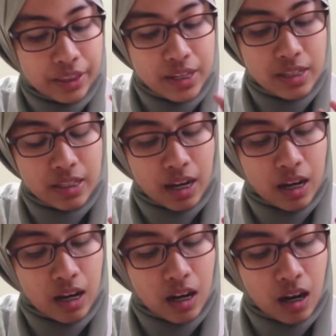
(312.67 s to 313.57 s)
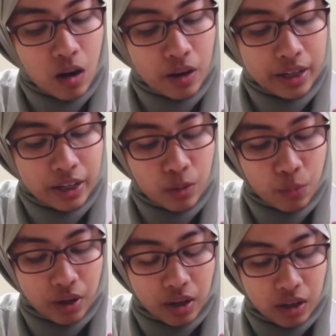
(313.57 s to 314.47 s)
this occur
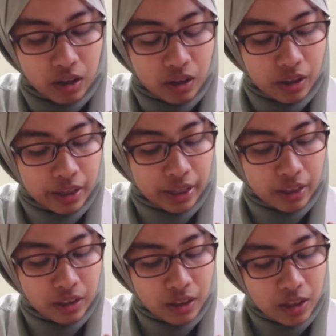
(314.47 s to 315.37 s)
okay,